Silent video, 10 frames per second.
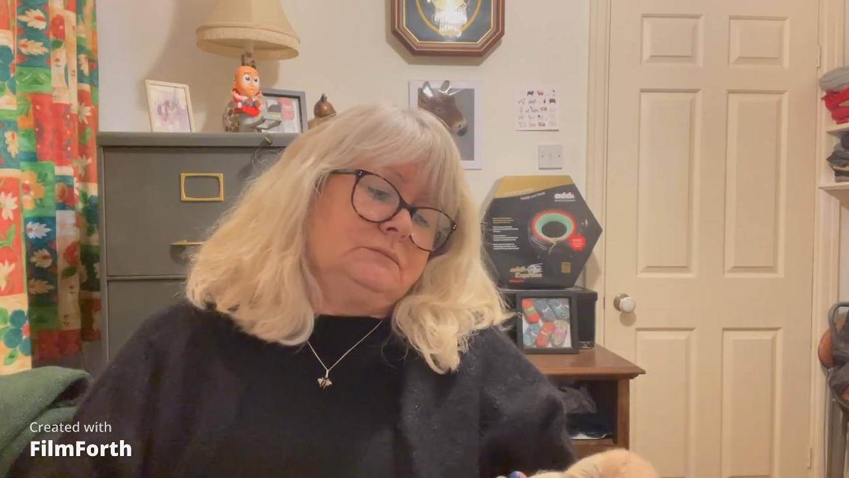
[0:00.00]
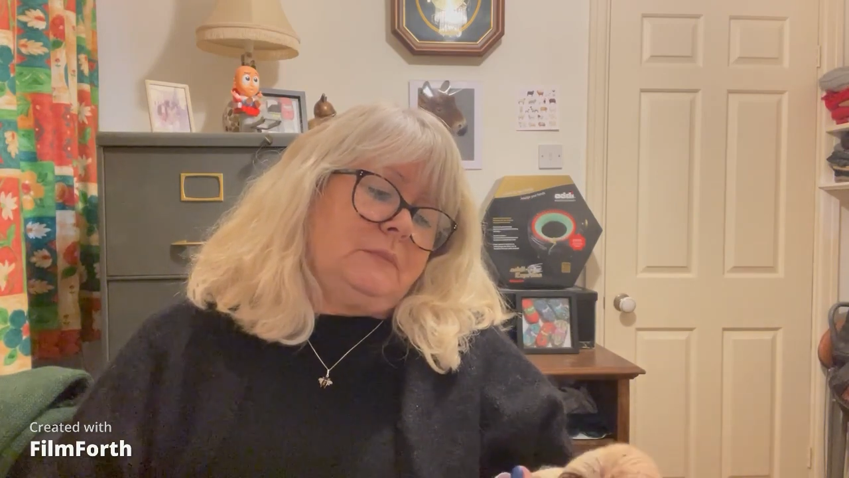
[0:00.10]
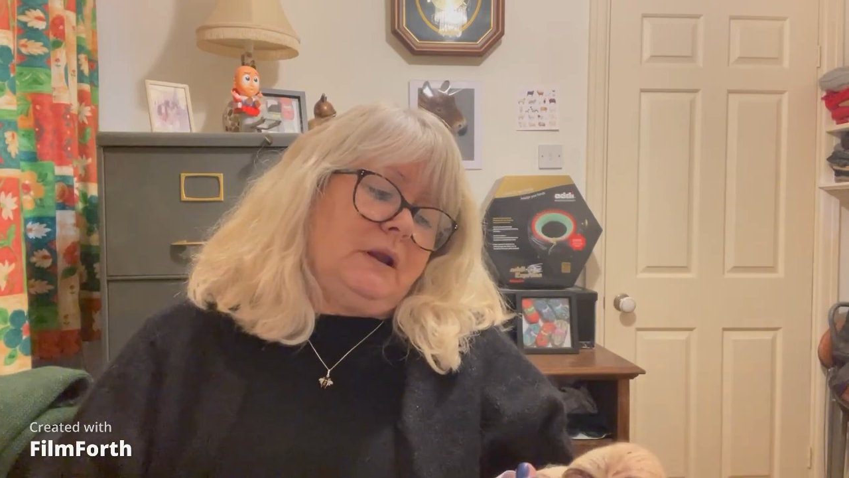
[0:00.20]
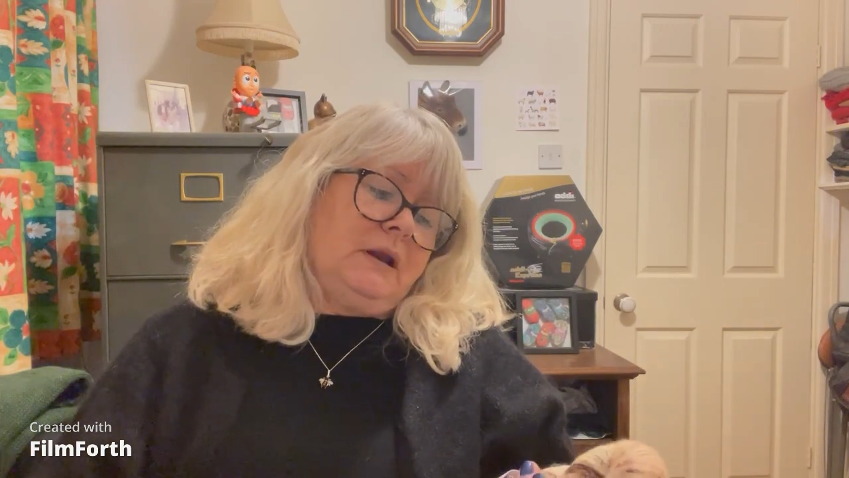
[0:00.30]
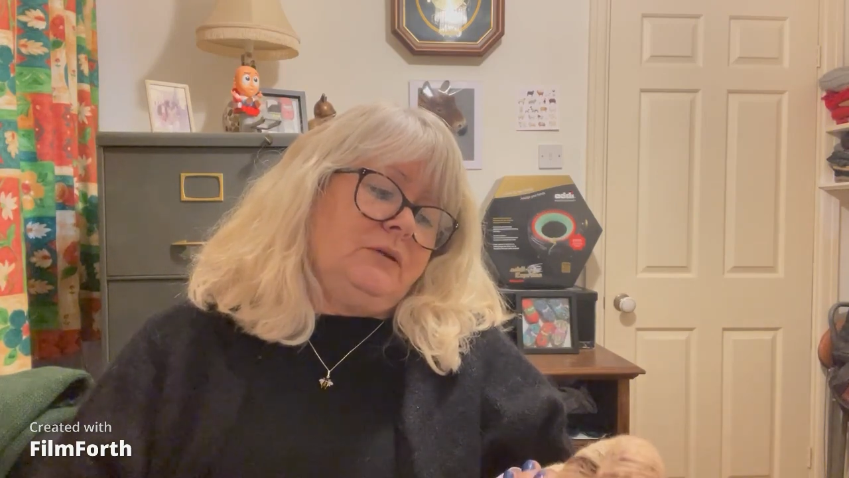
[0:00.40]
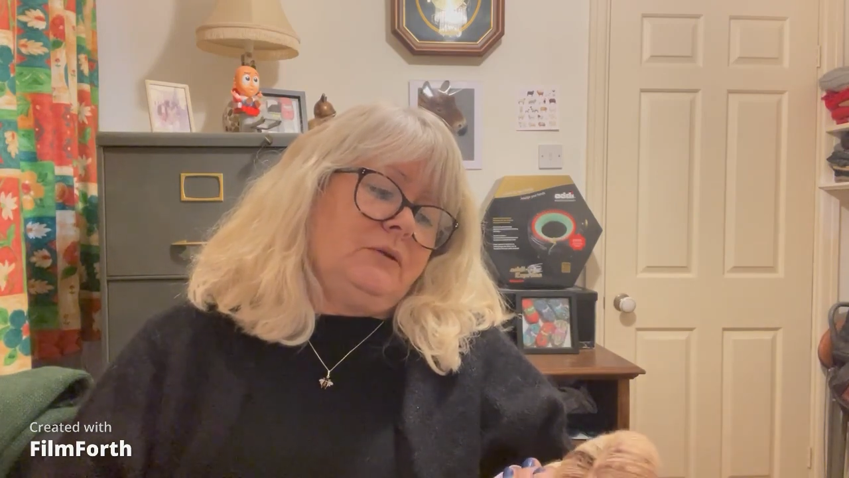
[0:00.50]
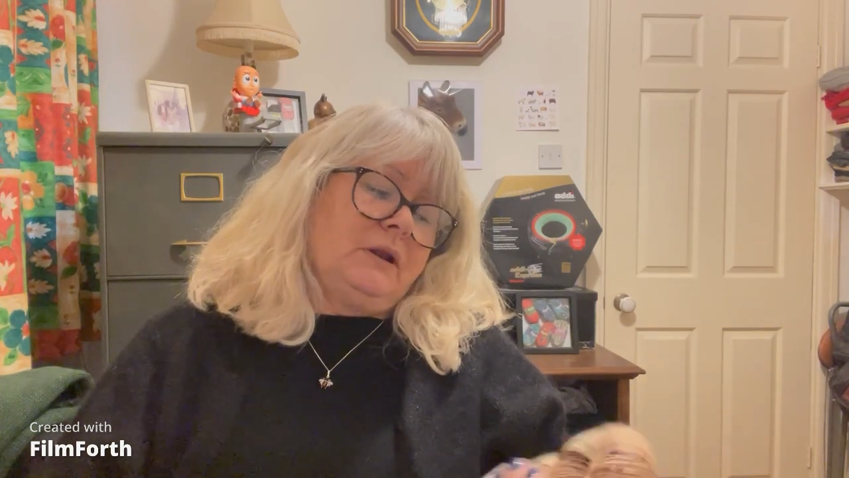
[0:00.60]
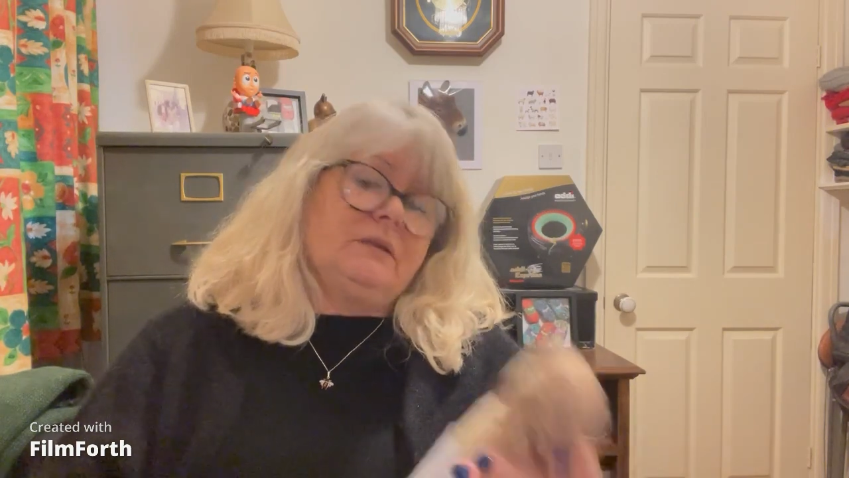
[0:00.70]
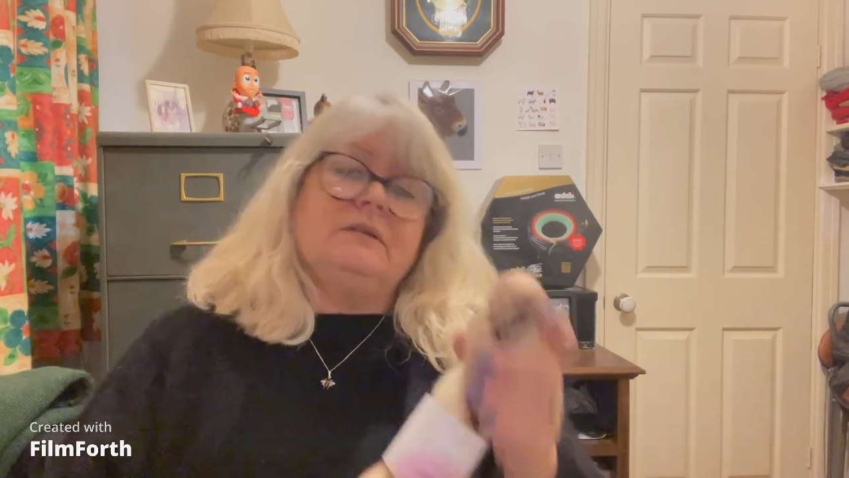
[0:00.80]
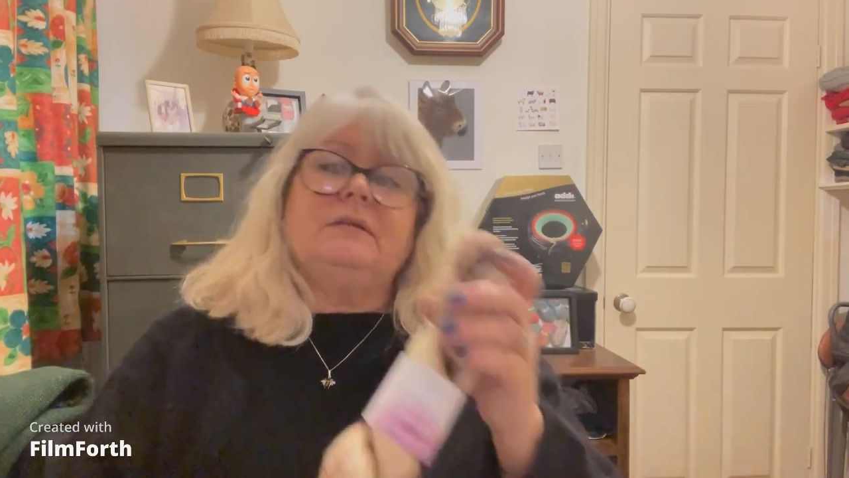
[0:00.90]
and I do
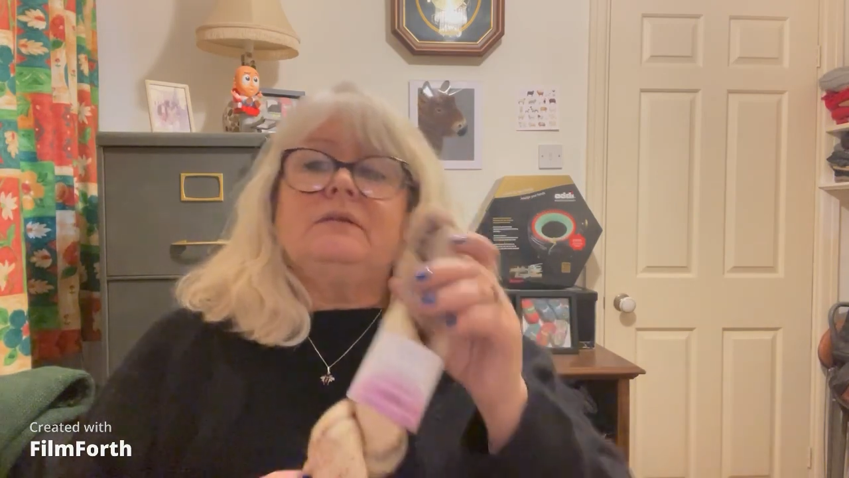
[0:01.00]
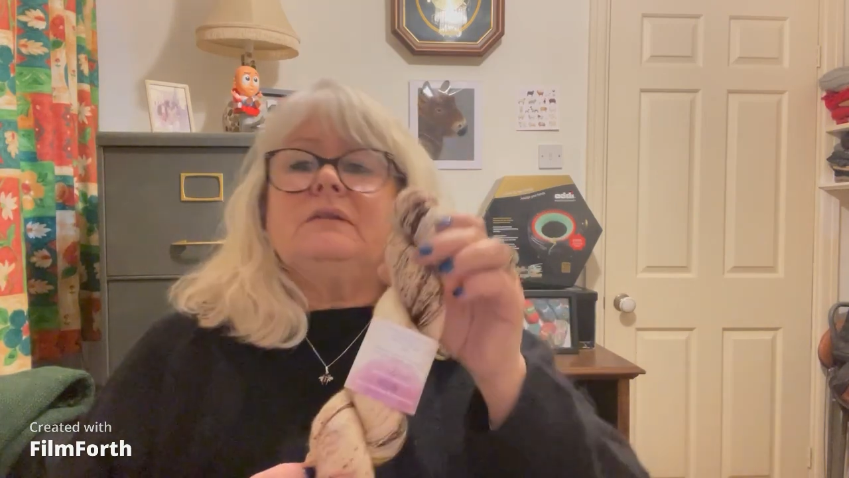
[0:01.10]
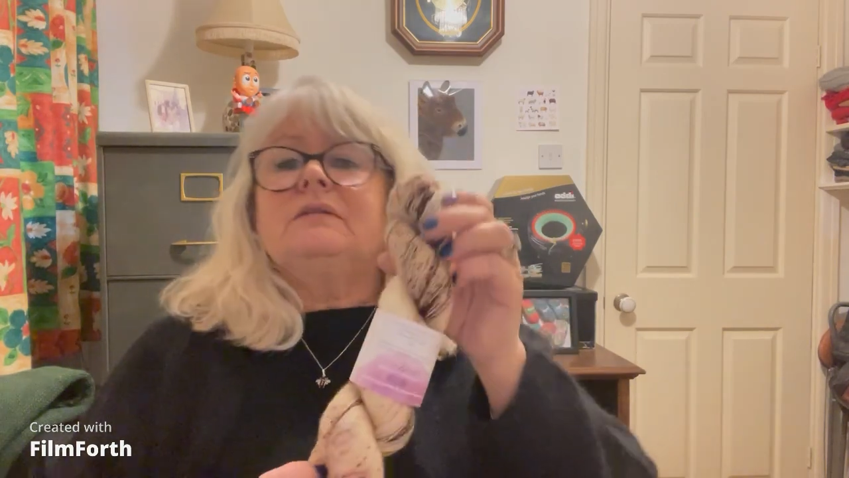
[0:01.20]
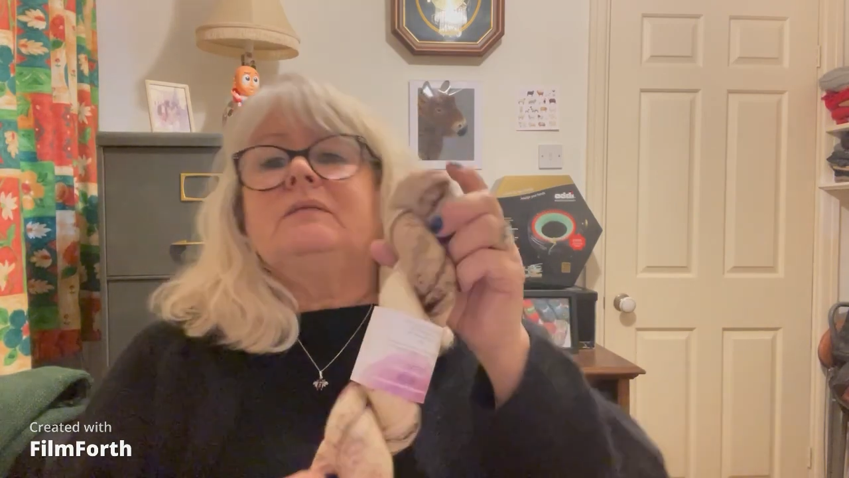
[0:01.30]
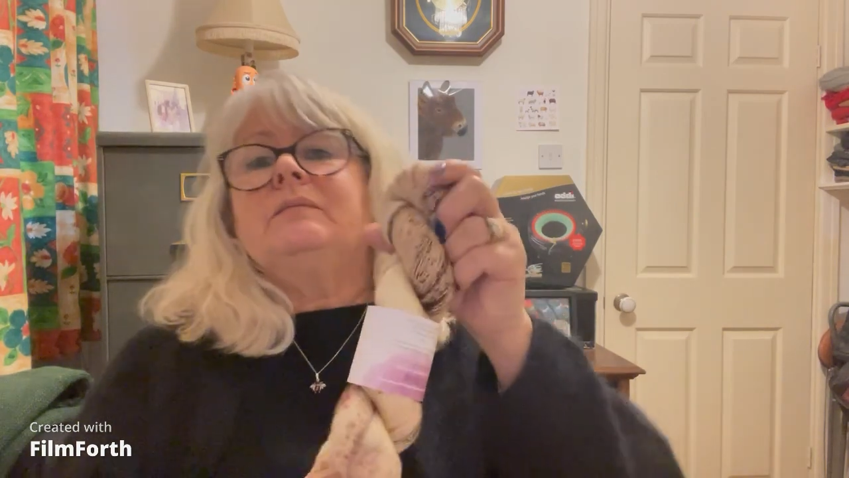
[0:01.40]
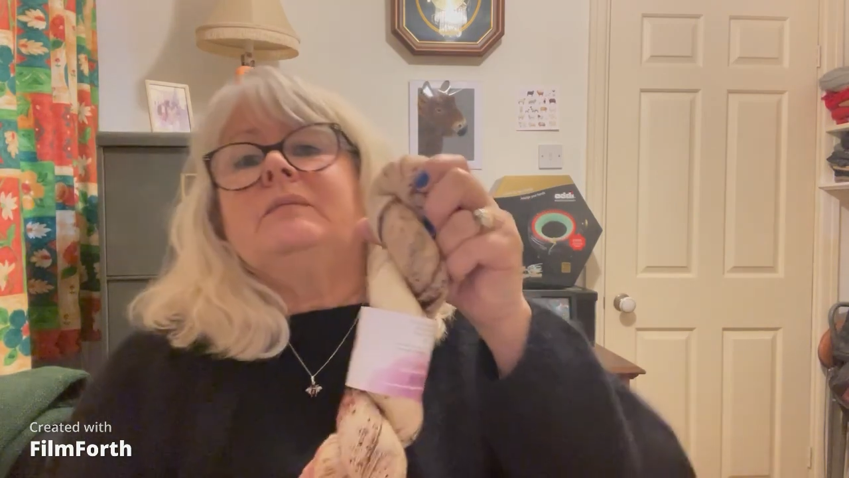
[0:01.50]
like this.